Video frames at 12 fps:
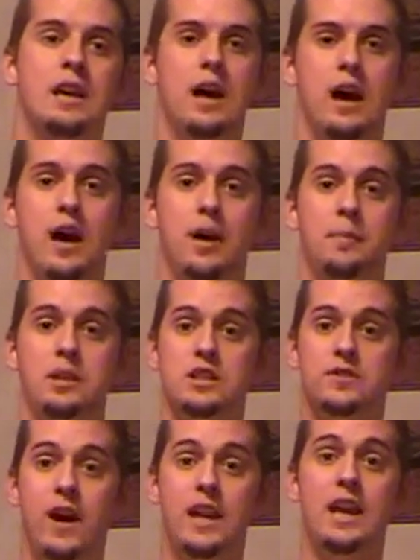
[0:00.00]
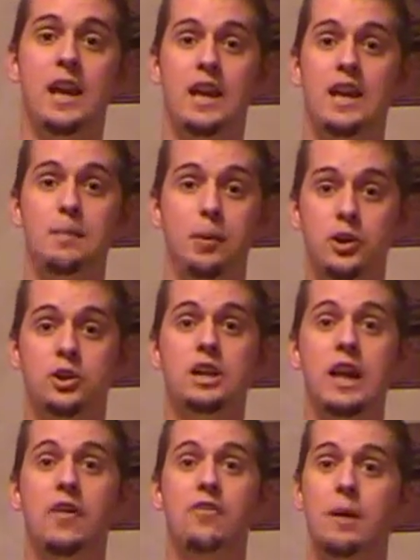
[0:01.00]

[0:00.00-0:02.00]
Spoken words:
Because if I can't push it out,